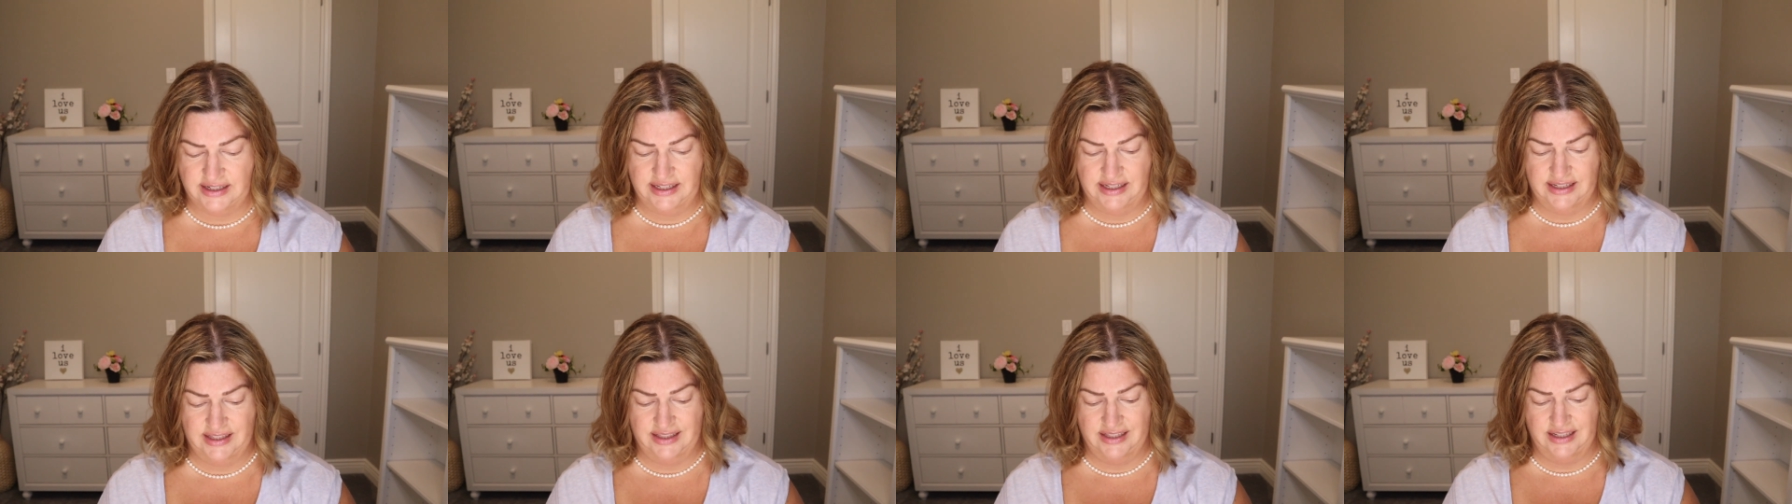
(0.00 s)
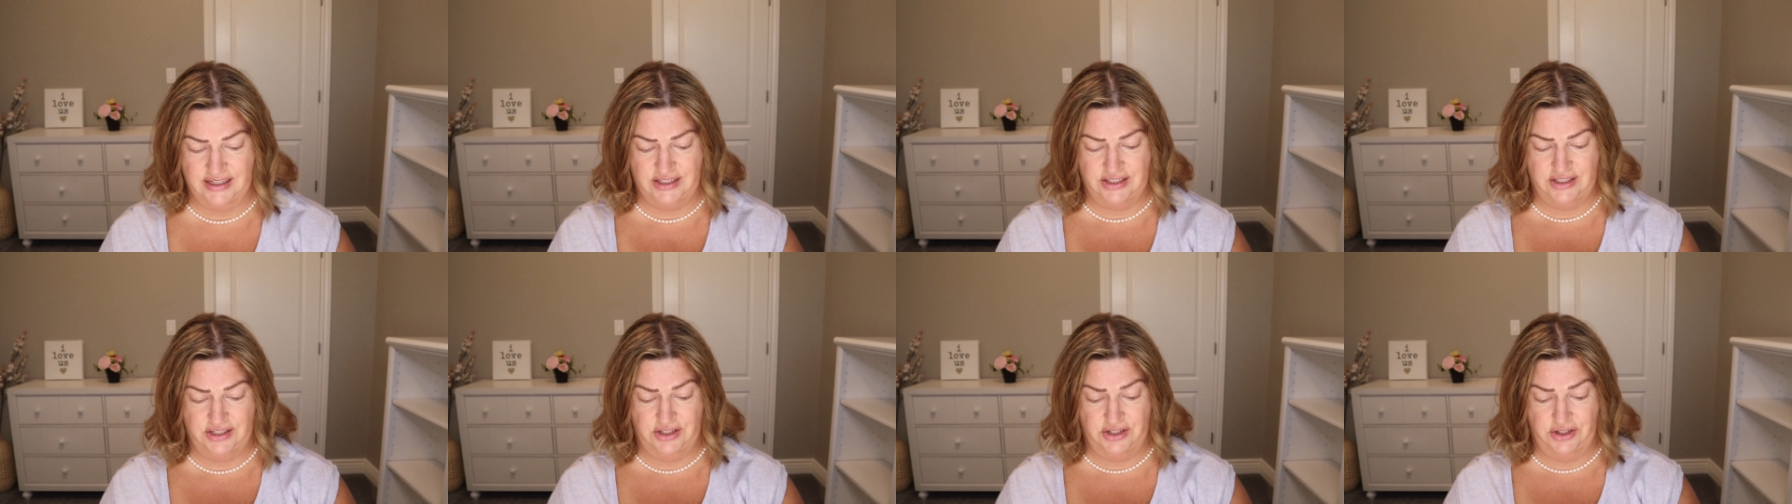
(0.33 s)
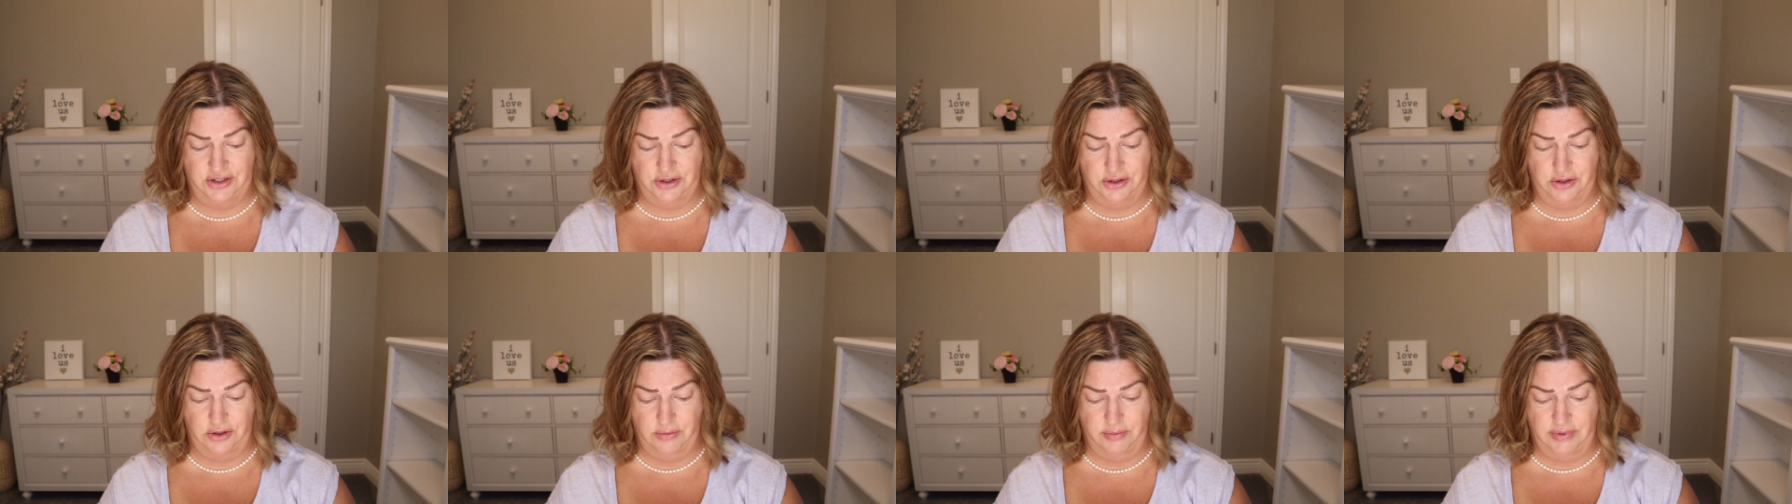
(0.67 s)
in the
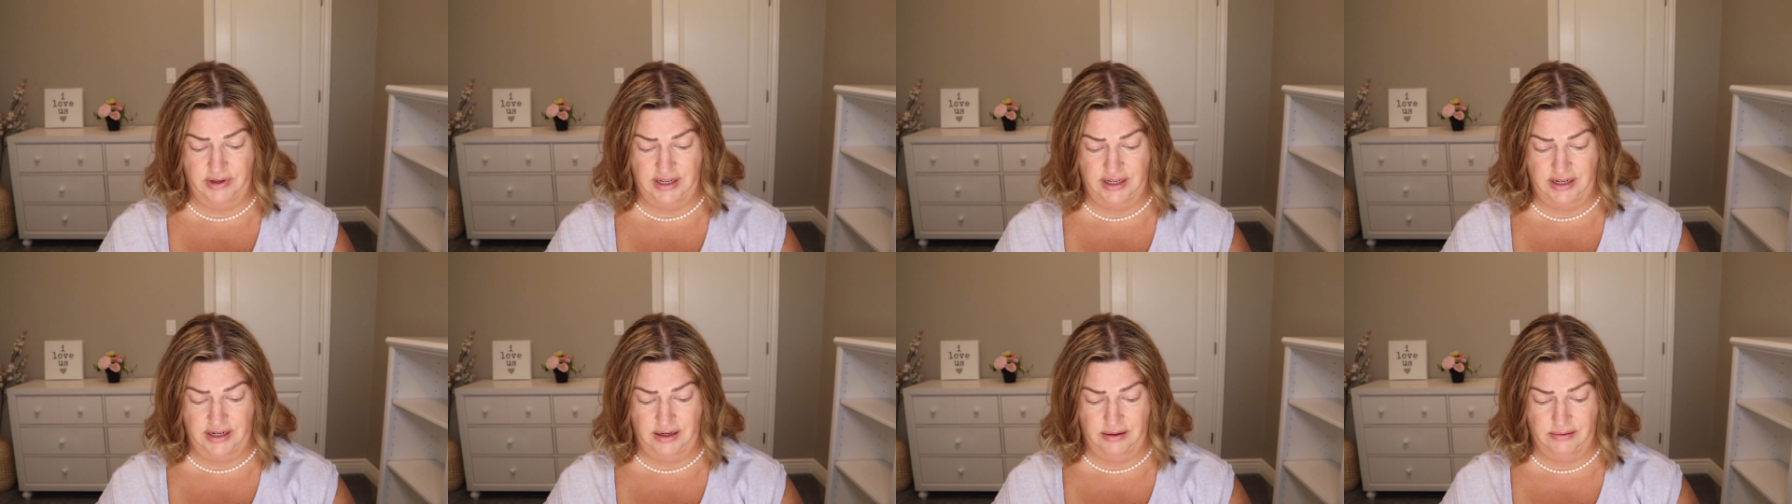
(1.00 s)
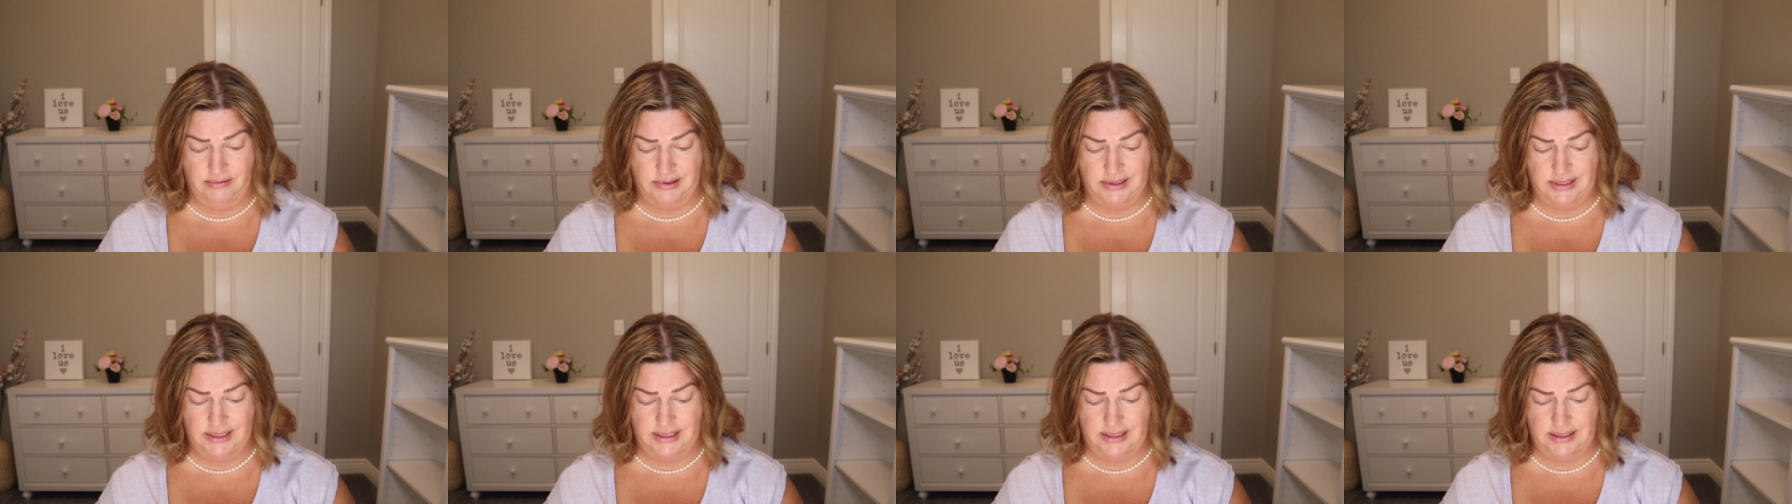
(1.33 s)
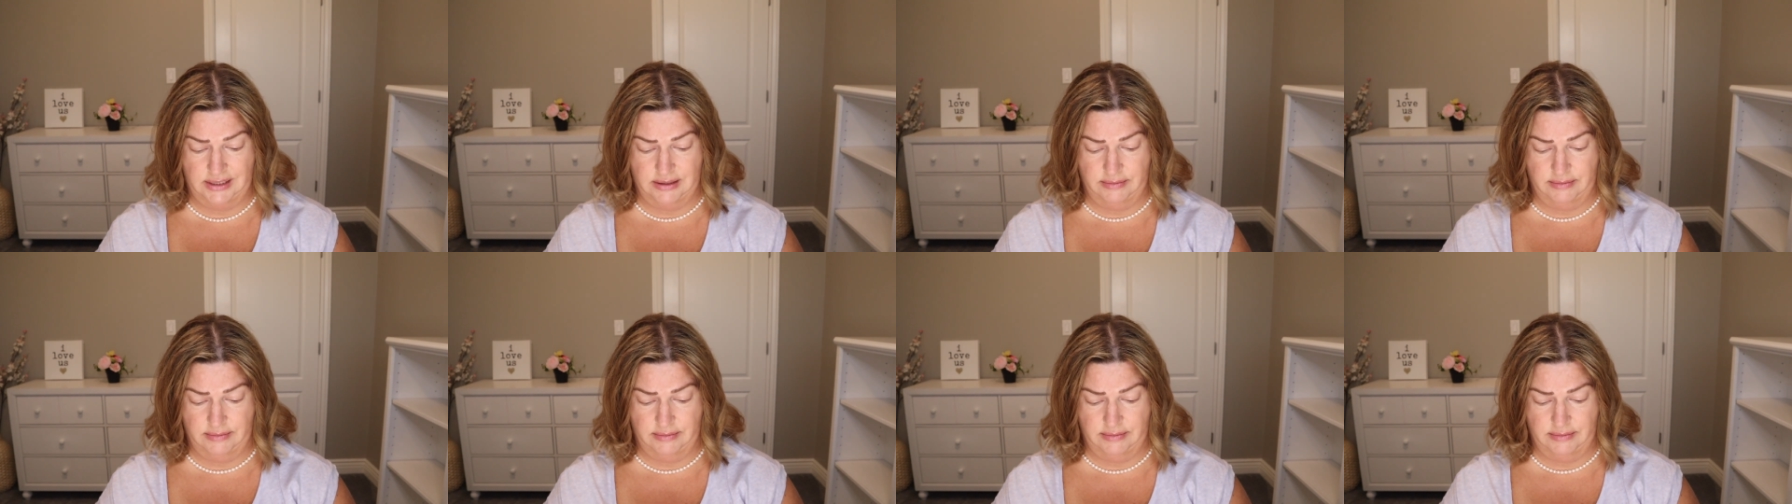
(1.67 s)
tube anyway.